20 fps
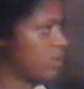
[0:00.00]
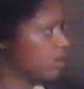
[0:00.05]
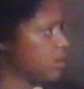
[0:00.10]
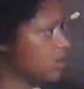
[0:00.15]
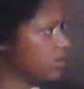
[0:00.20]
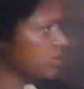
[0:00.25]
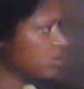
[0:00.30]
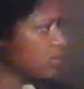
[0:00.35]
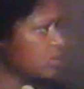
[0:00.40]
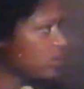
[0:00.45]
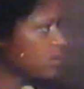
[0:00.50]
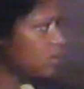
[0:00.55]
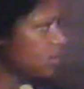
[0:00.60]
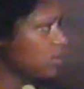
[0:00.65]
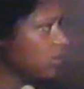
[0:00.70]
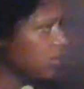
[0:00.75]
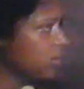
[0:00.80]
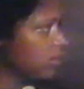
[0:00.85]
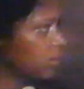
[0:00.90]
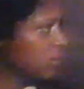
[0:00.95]
you got faith
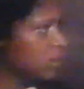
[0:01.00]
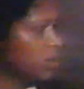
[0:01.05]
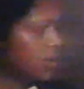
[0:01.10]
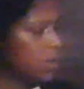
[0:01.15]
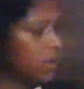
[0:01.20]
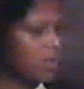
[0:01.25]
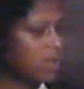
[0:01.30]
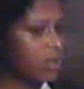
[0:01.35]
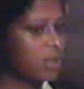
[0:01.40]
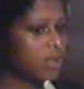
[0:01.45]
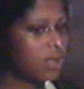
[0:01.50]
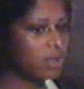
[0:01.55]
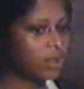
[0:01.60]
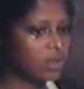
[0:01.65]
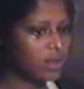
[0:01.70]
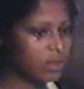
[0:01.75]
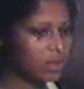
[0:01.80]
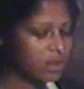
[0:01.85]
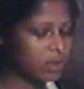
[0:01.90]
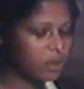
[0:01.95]
enough to believe that
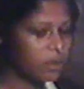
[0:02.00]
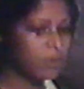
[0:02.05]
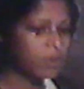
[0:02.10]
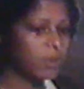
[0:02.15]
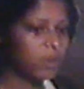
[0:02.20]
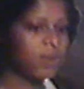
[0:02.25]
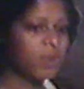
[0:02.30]
these homes